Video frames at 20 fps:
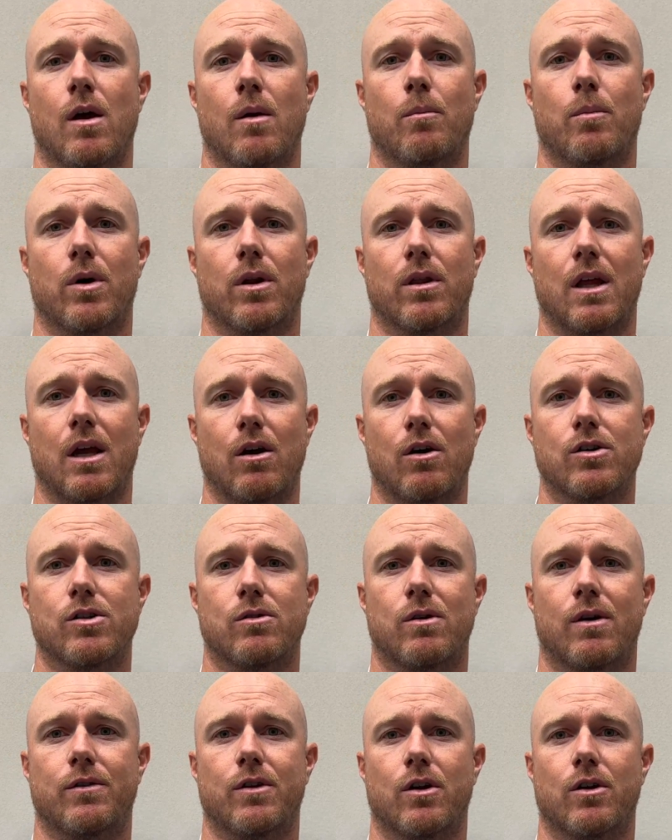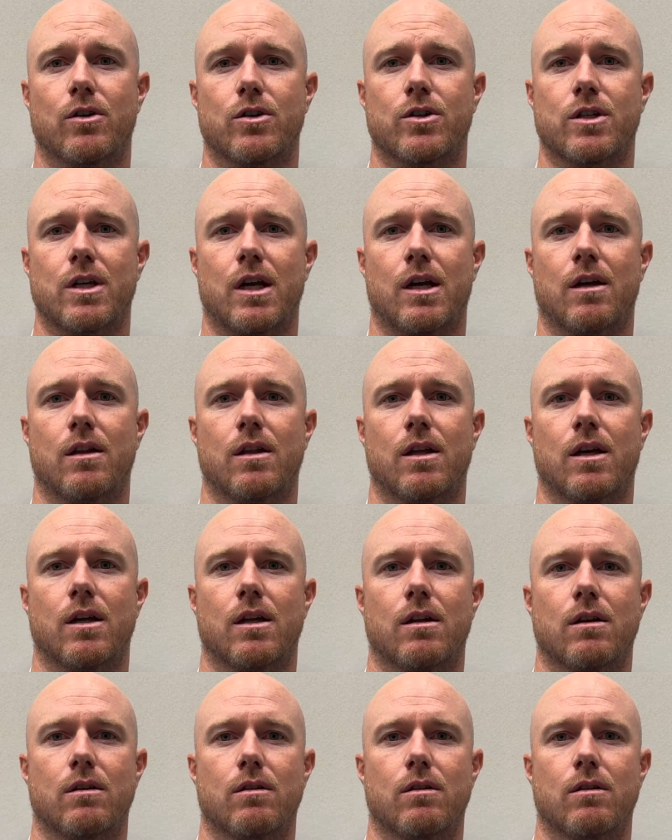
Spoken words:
But they also have to understand that,